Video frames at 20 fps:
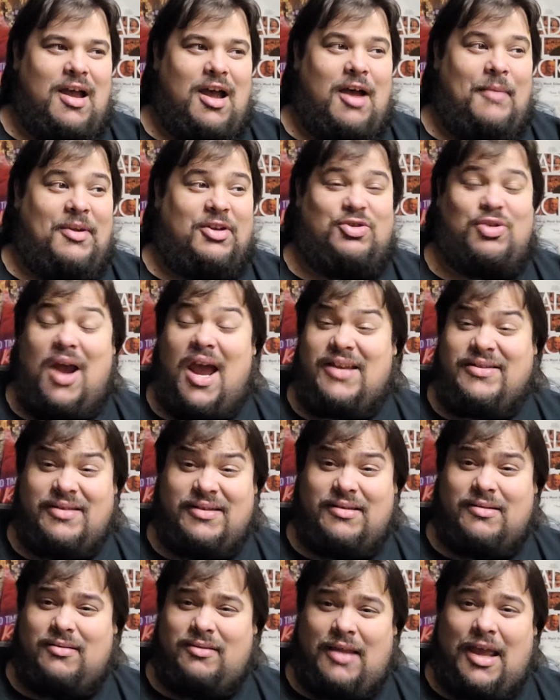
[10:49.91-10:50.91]
Um, it tries
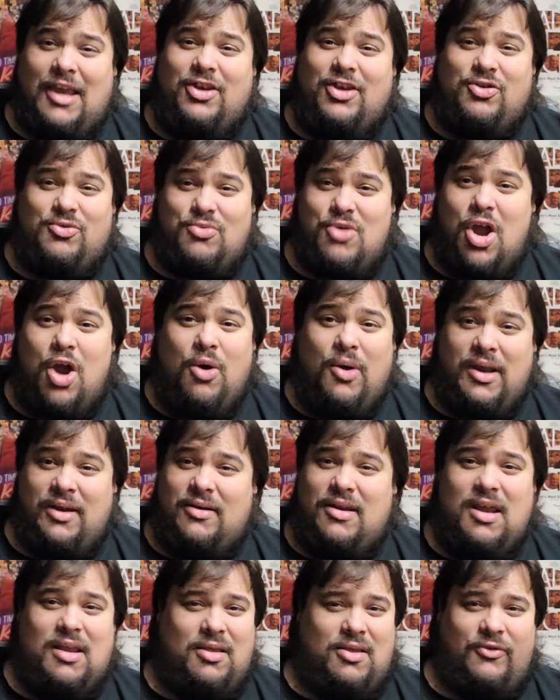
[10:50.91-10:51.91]
to let you know
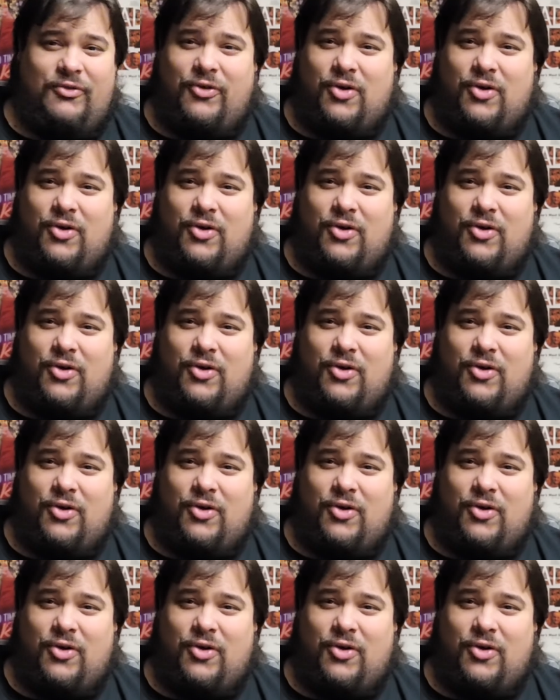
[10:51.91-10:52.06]
it in the